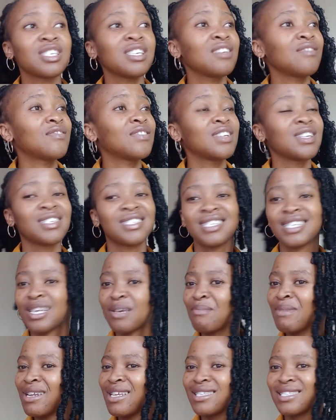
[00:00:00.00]
Even
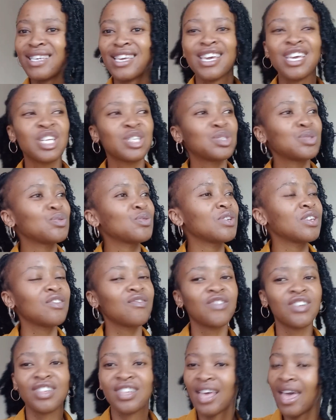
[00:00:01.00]
Isindebele's K2,
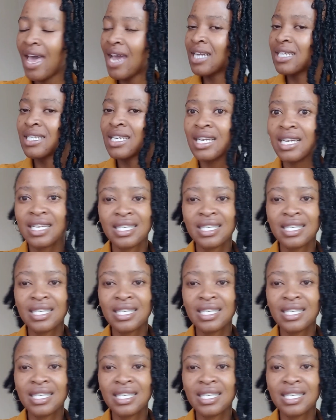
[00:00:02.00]
even the acting,